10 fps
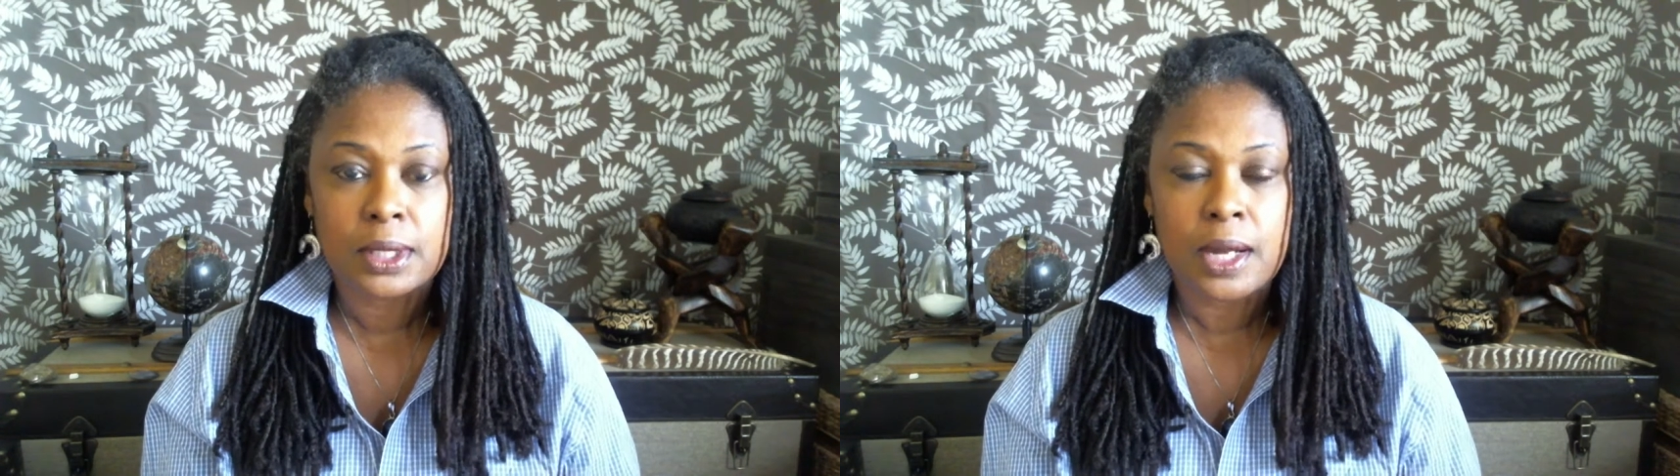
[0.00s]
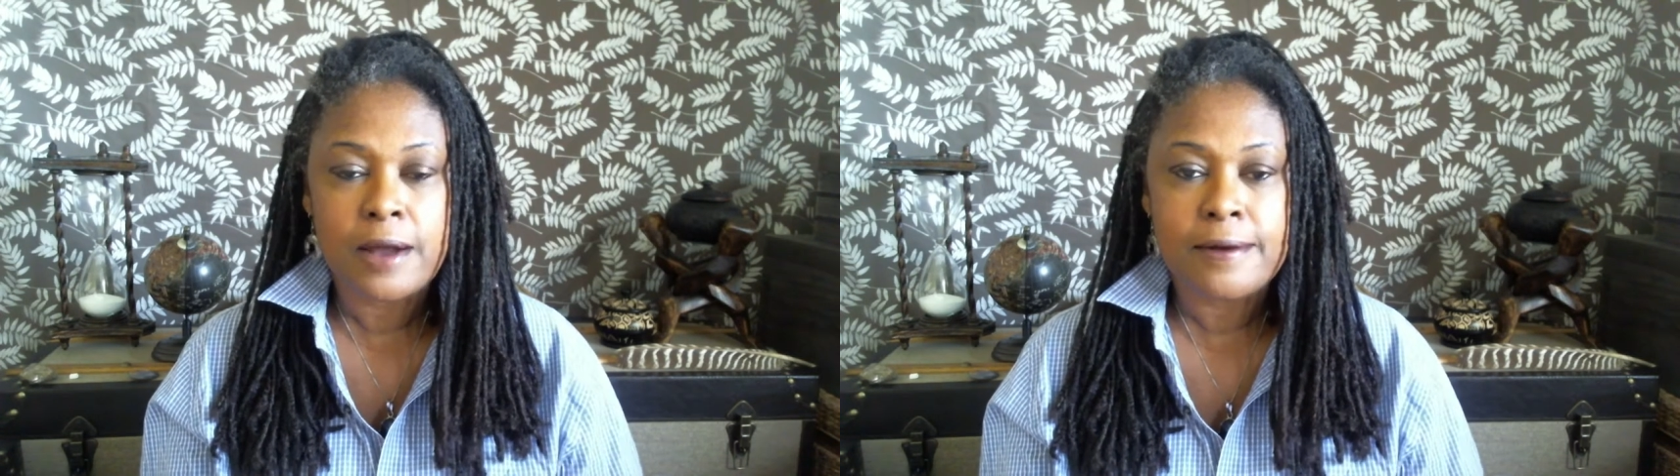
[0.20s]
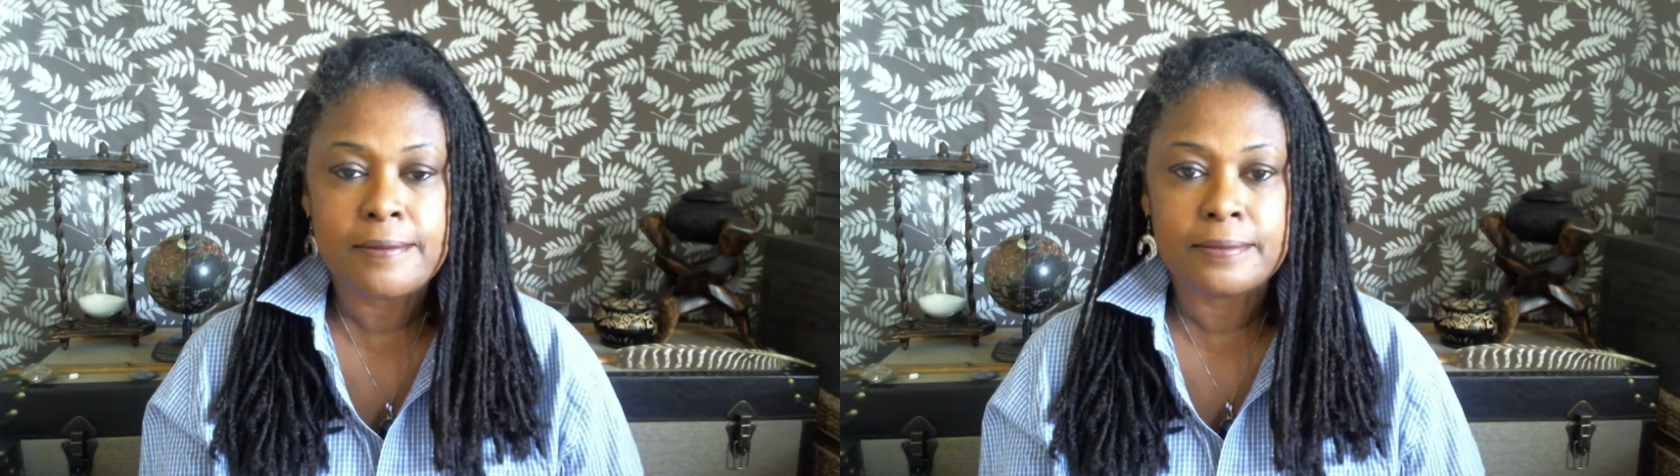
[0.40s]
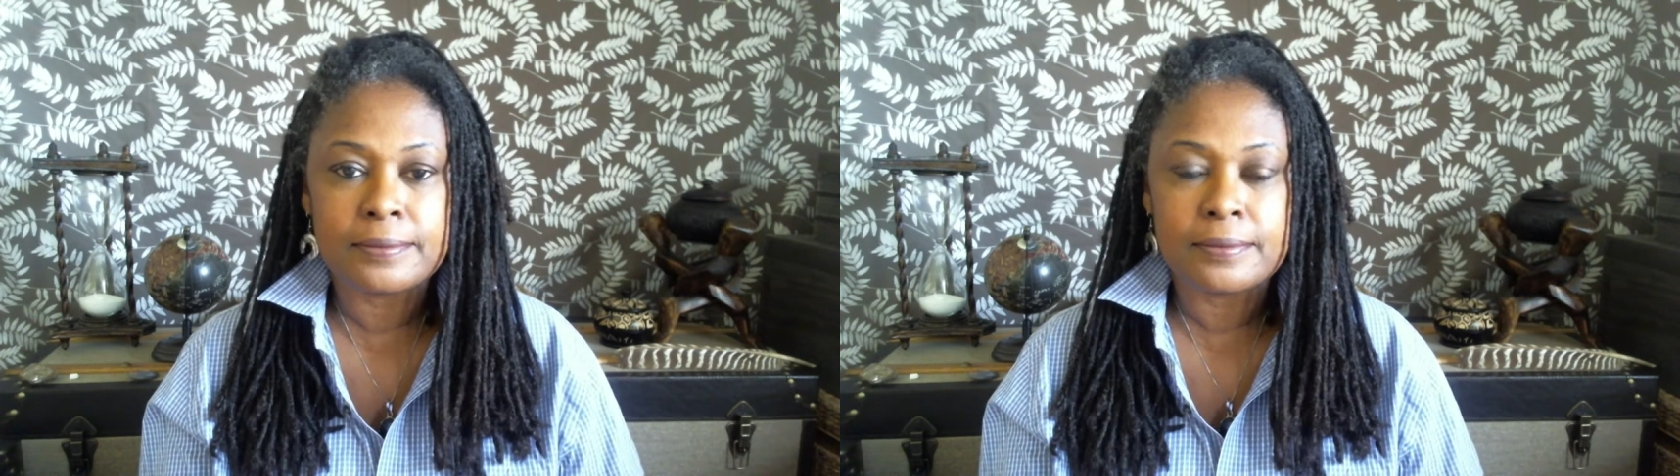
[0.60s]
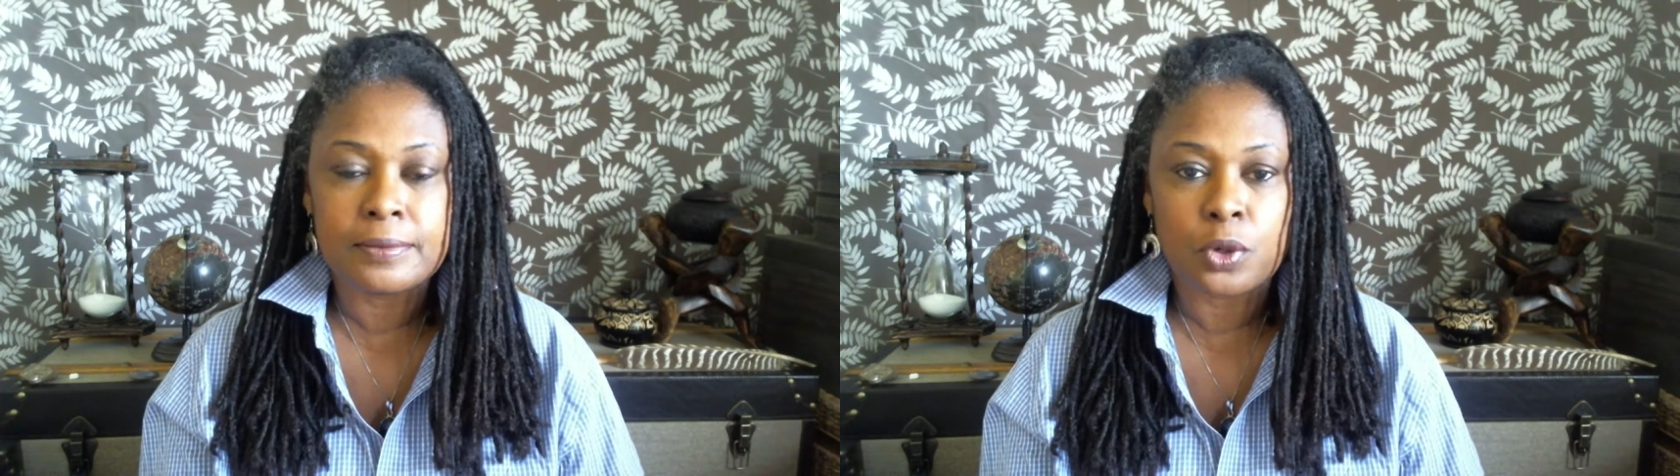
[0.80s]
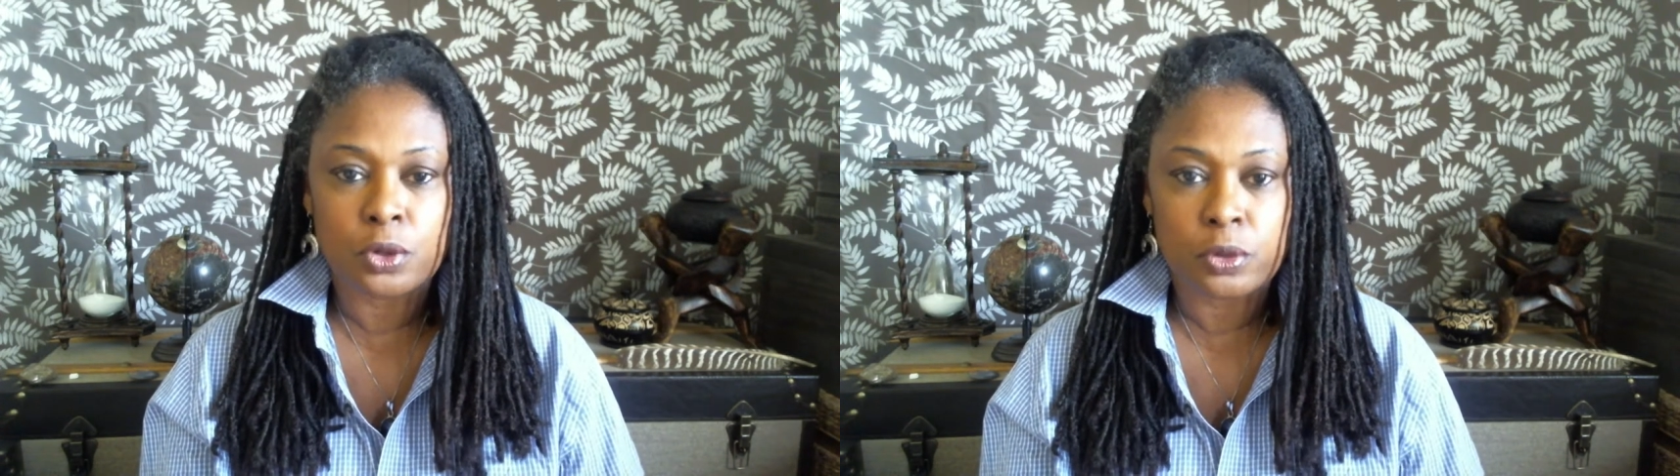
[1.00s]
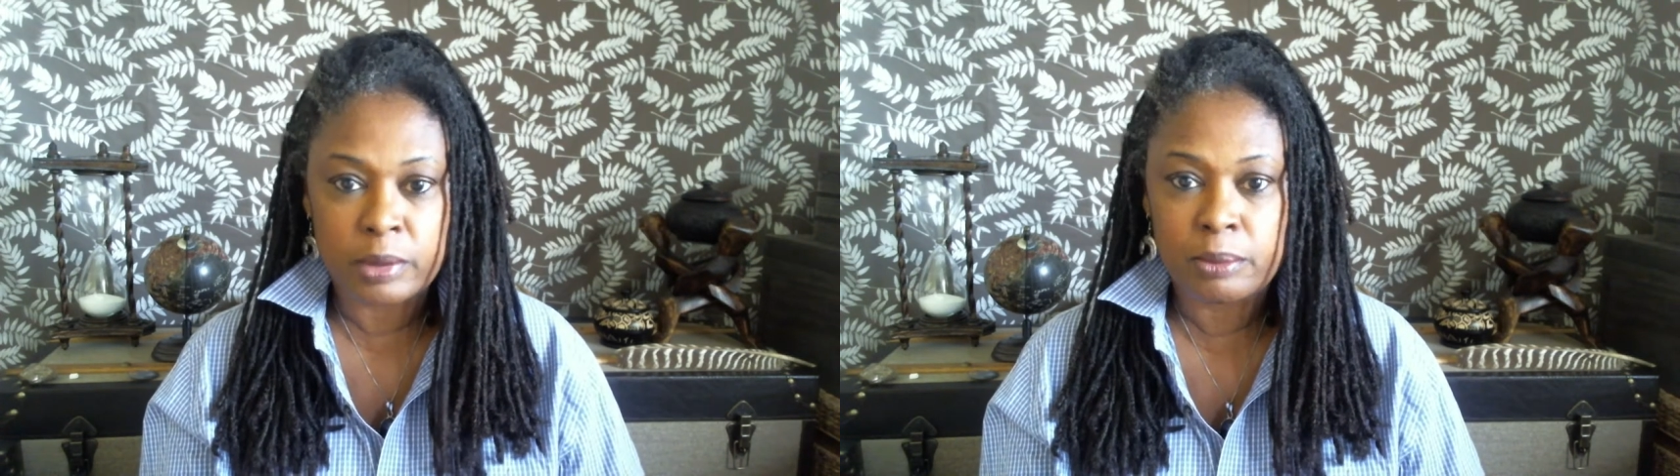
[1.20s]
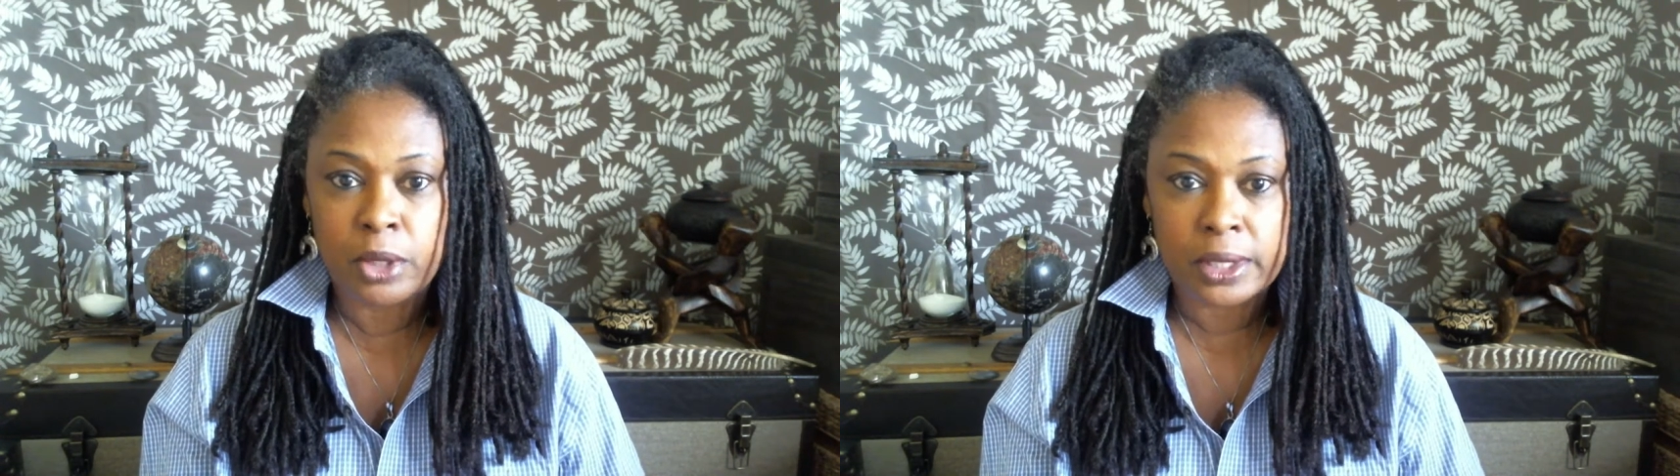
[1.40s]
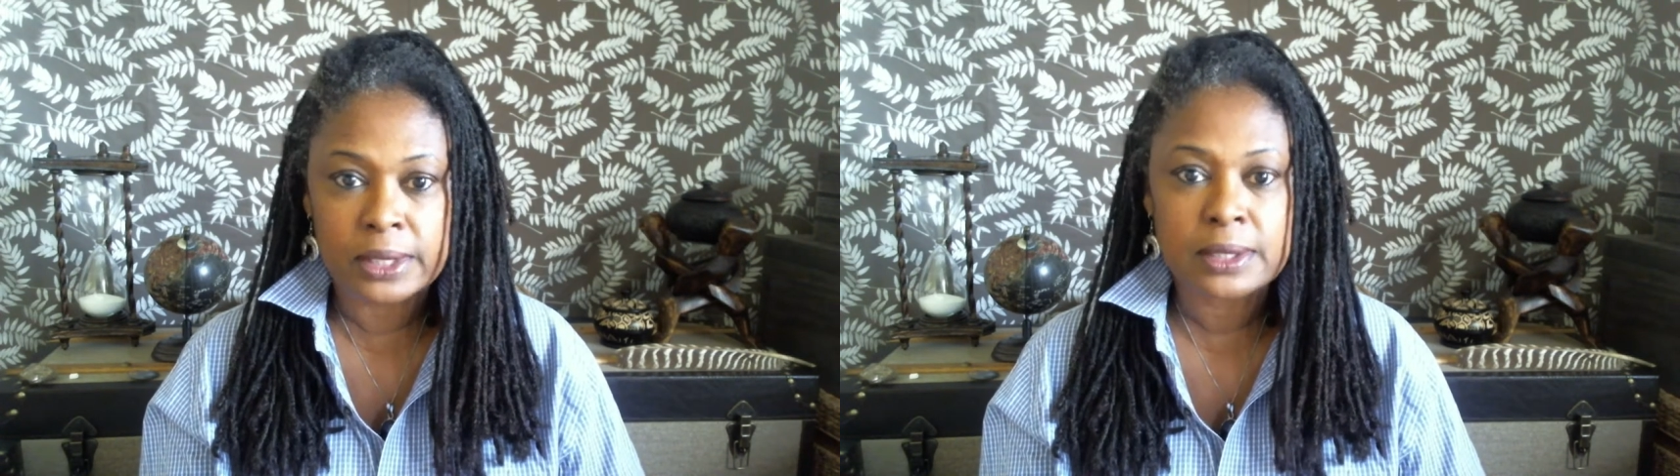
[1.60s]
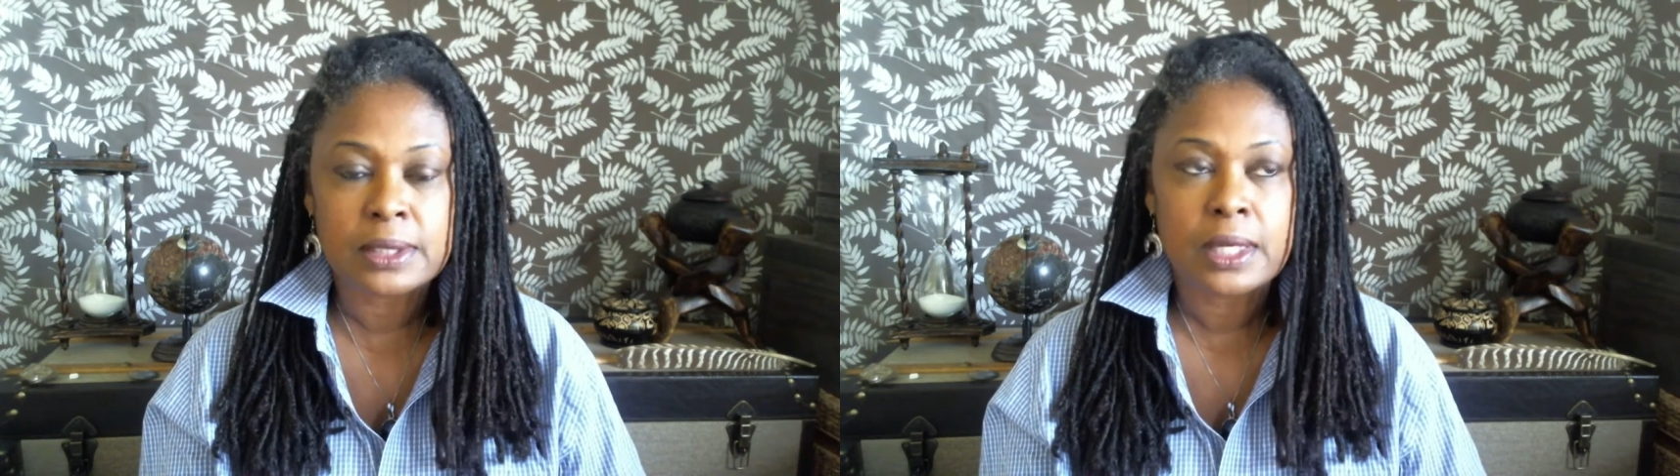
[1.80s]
or Caribbean markets.